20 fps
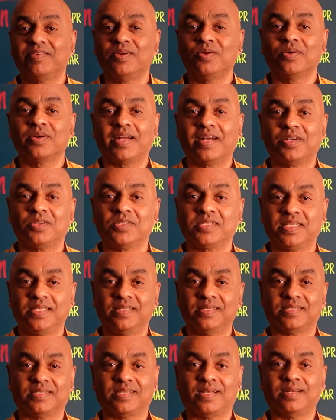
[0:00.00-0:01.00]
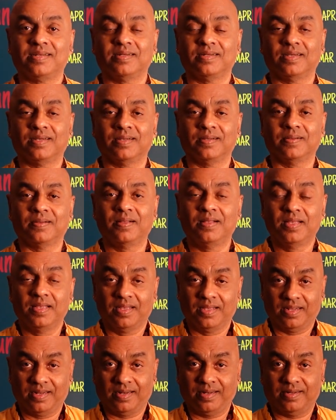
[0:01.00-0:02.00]
We don't get to see the sun uh,
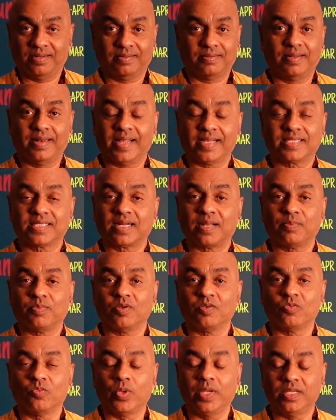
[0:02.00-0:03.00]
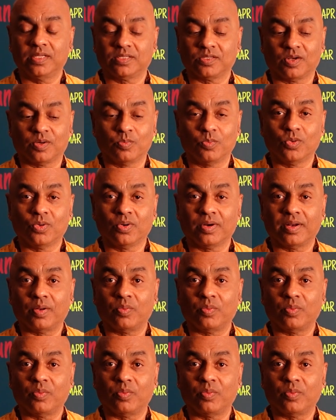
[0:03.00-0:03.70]
the next couple of weeks or more.